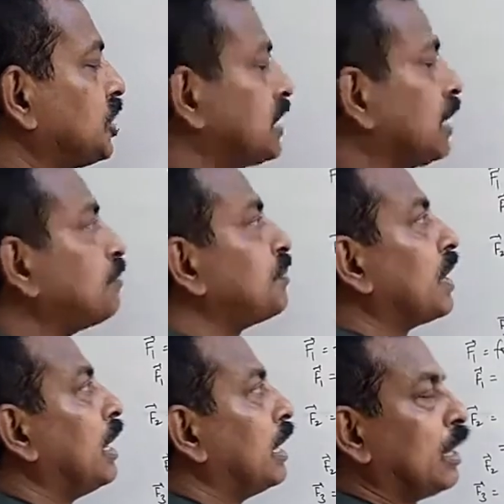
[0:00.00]
Now why
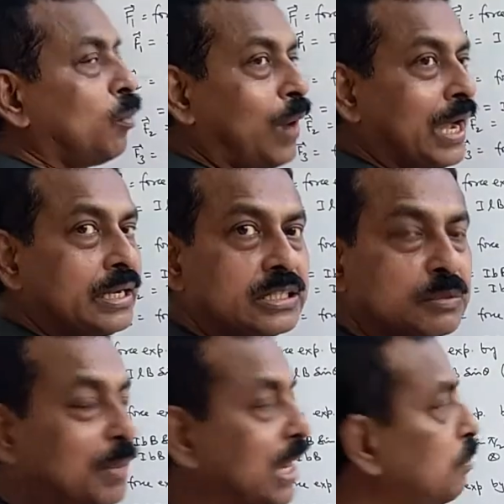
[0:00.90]
it is pi plus
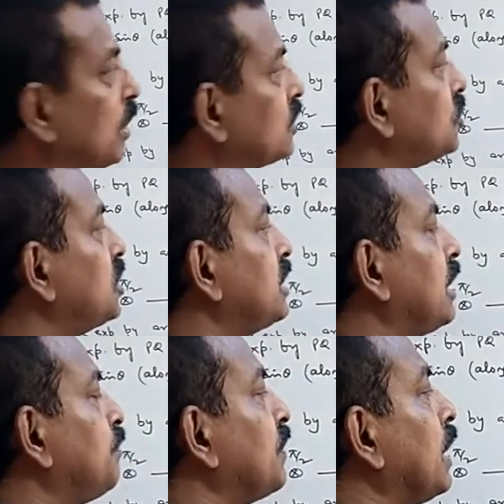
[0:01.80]
theta?
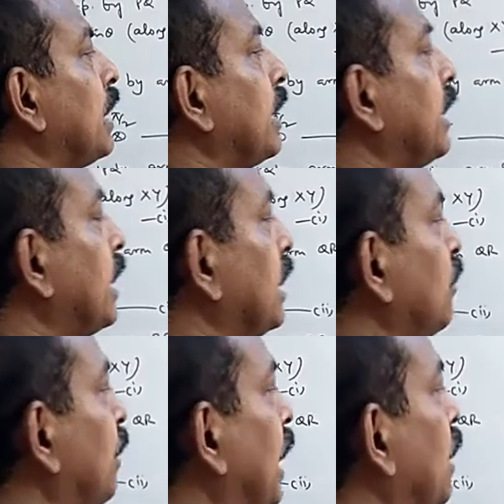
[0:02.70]
Here if I have
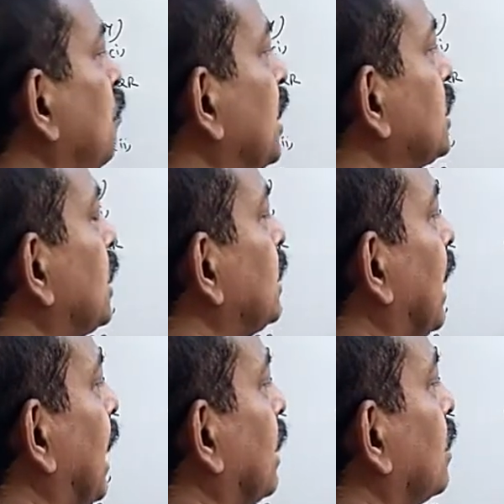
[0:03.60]
measured the angle,
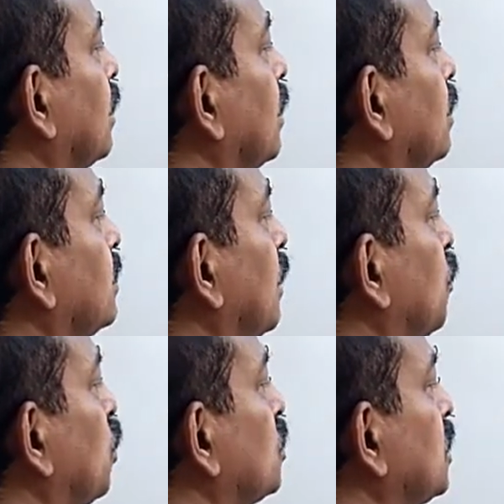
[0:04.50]
suppose in this
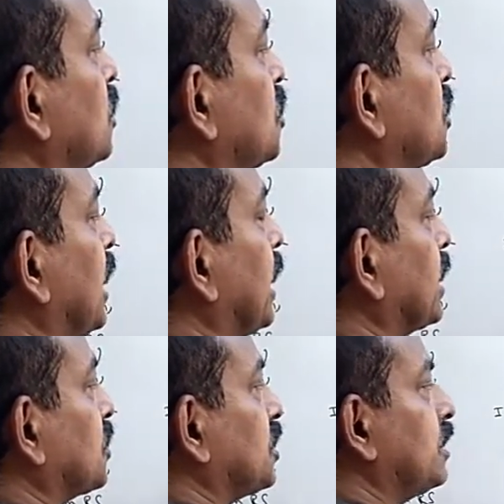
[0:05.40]
direction,
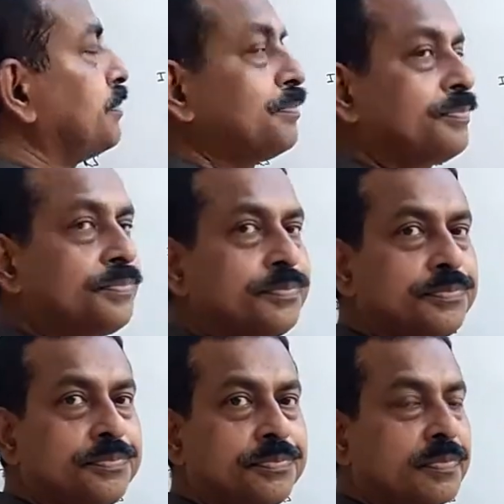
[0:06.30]

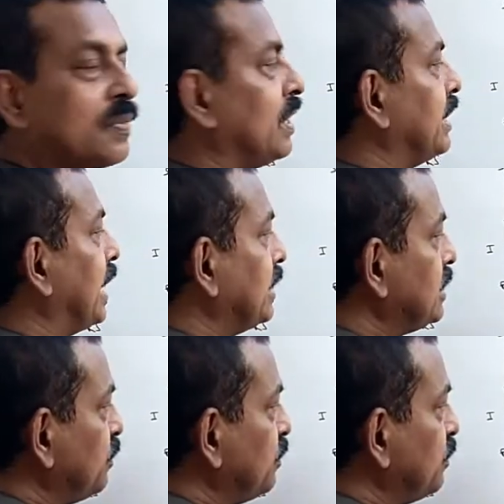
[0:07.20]
that is we have measured